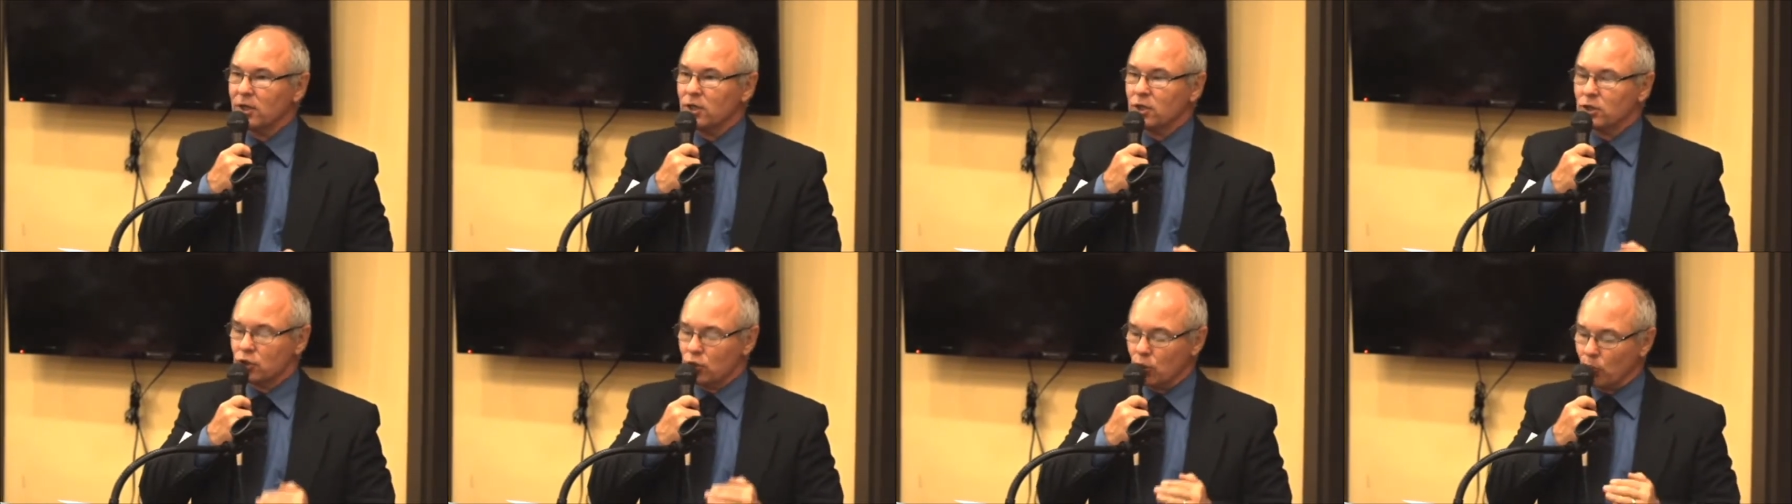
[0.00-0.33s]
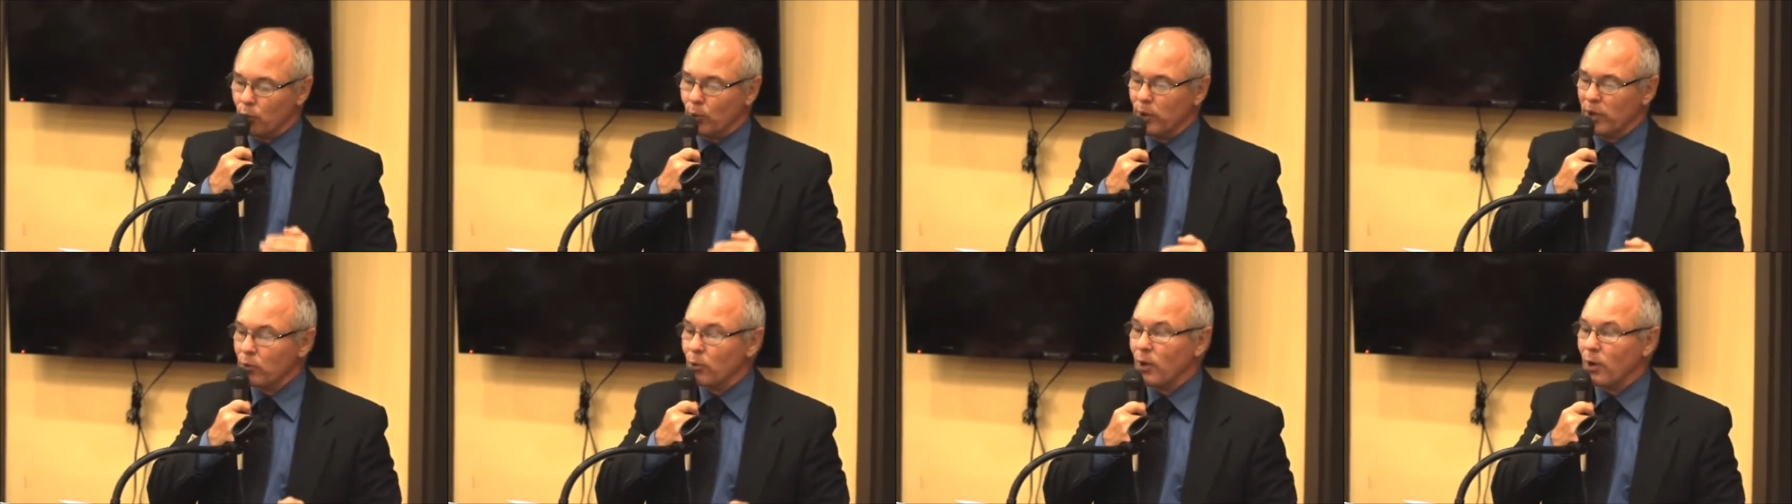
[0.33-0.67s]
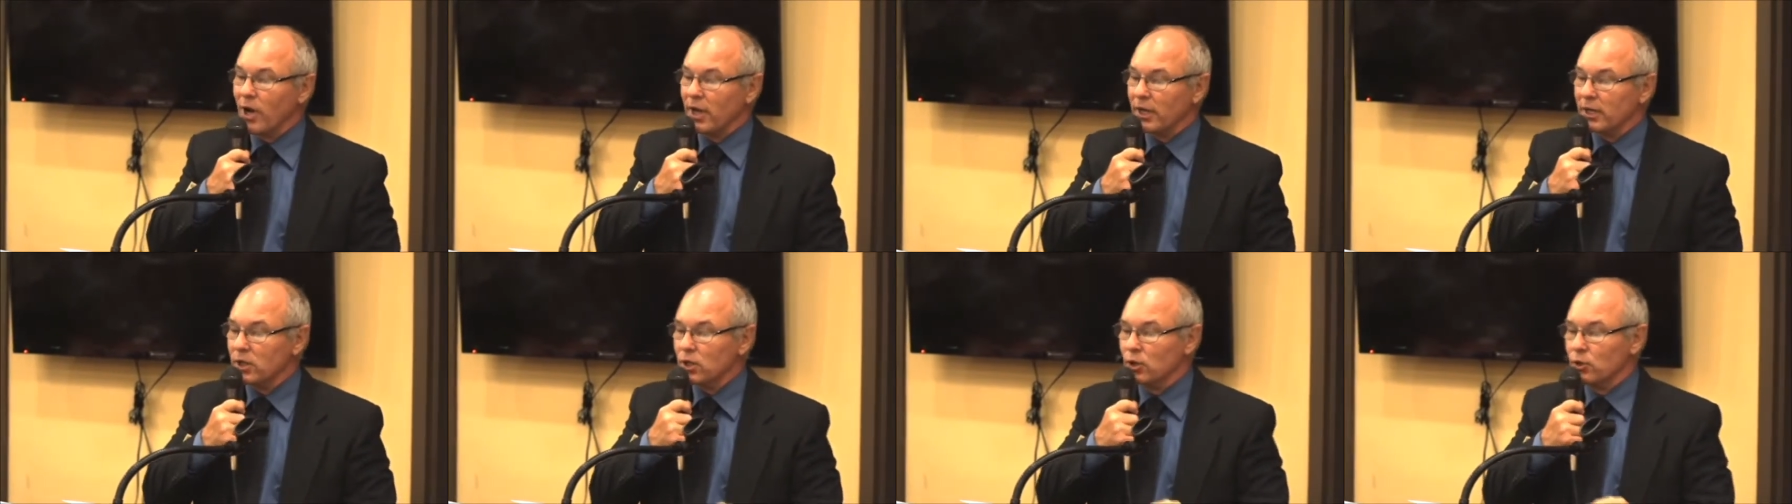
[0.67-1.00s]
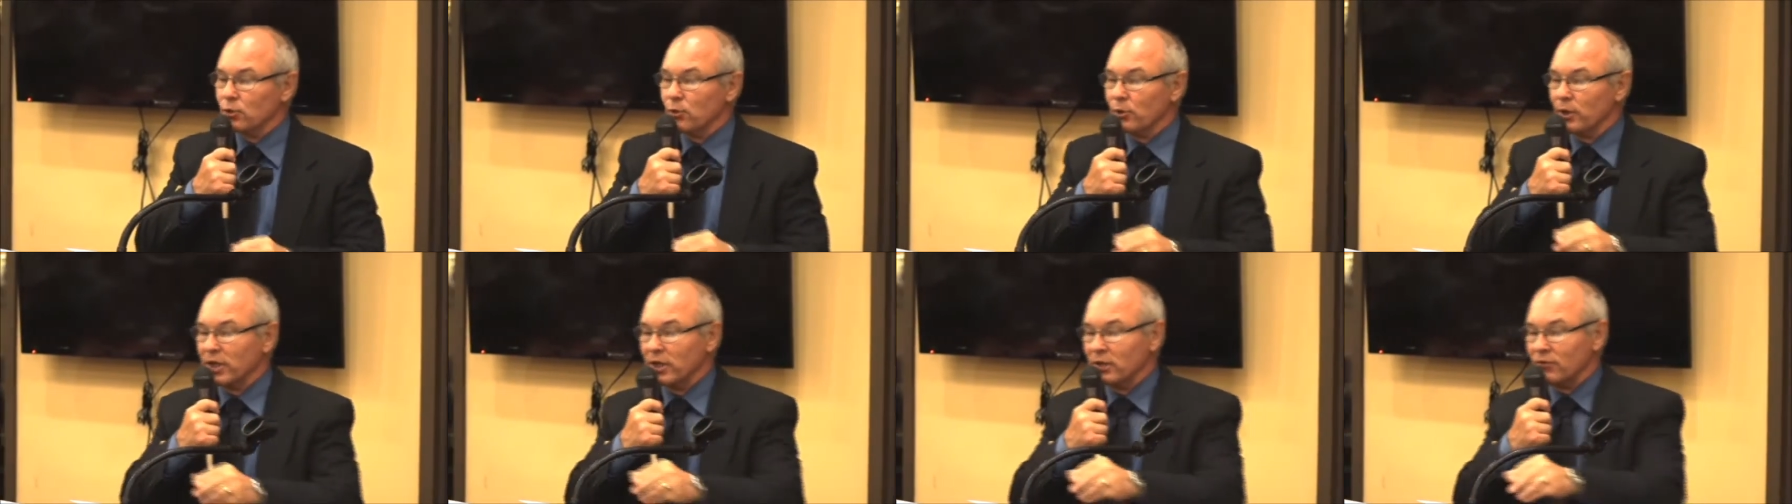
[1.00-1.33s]
So we want
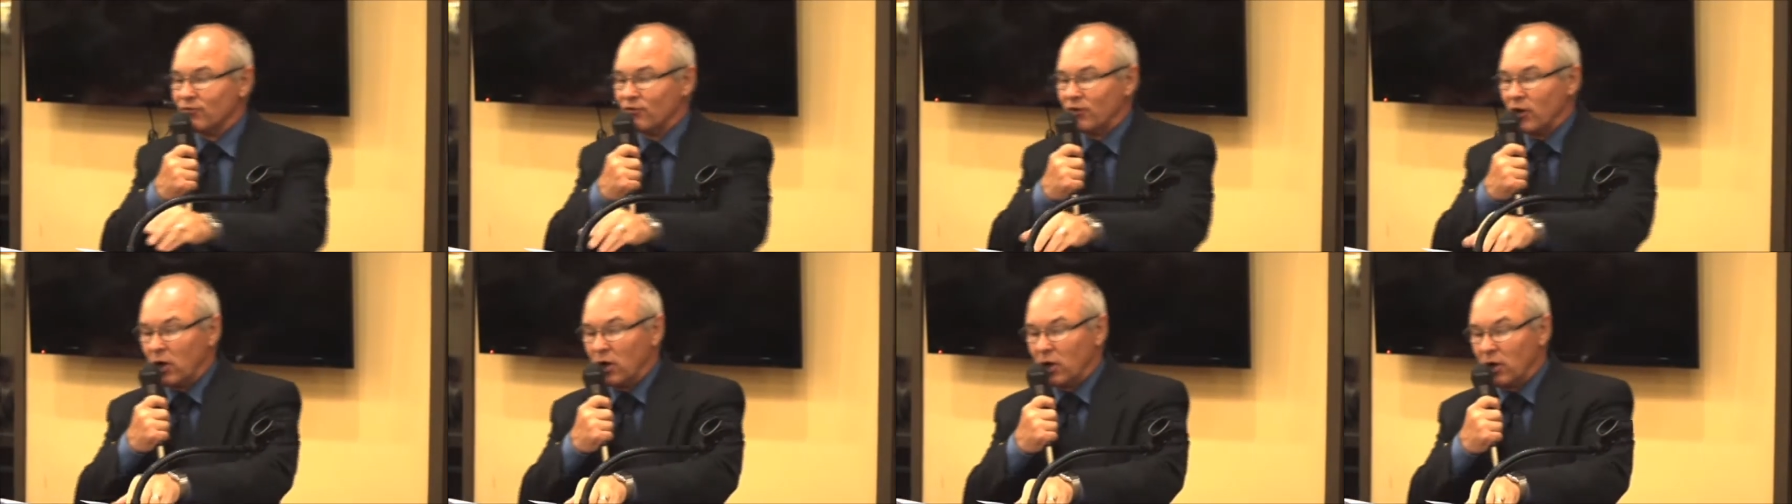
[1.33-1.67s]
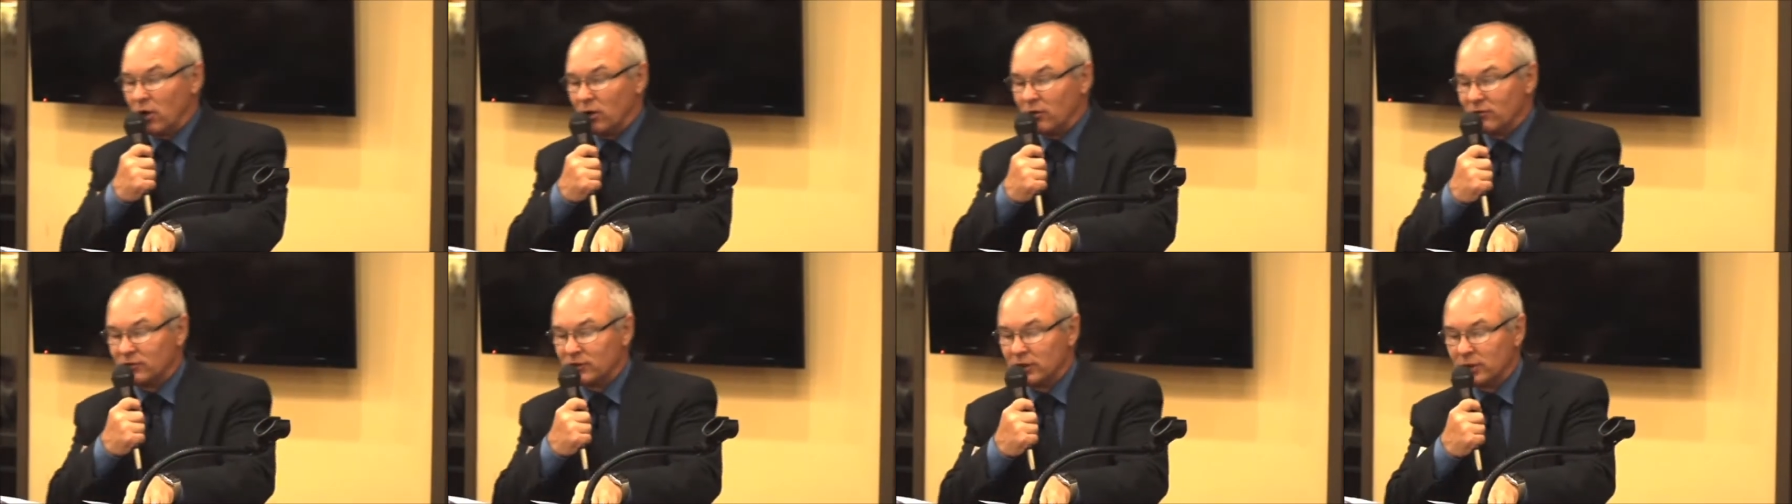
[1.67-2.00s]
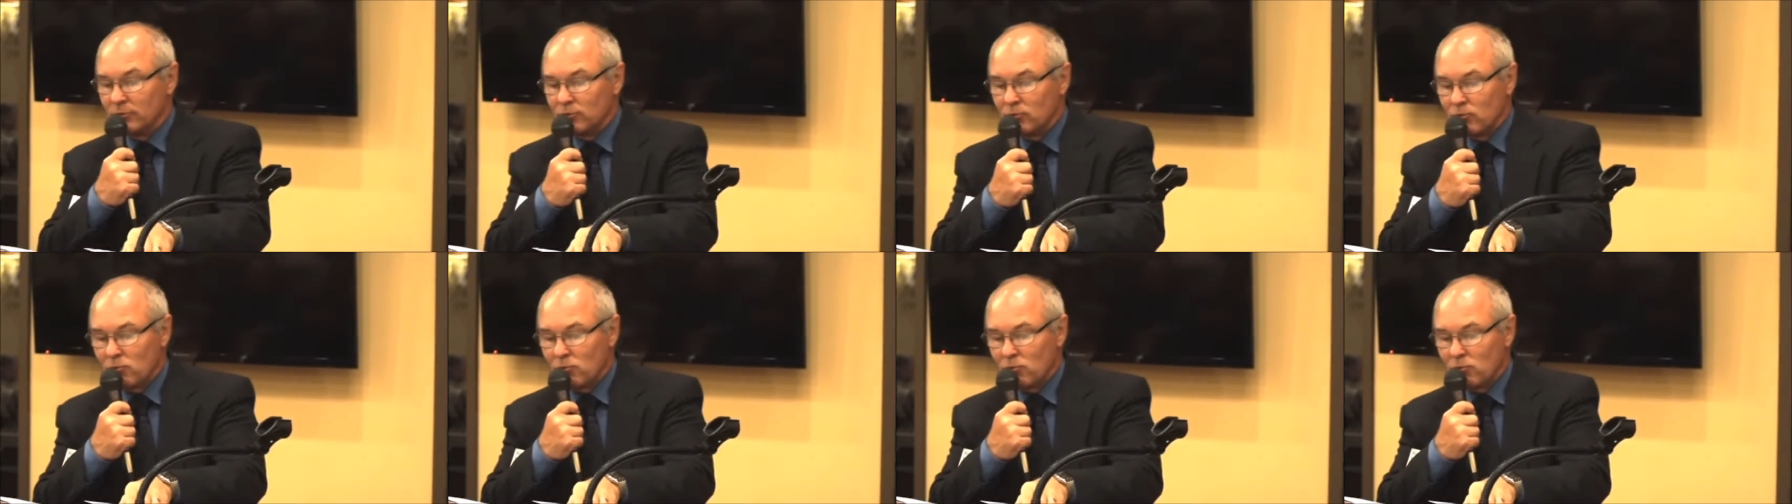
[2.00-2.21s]
you involved.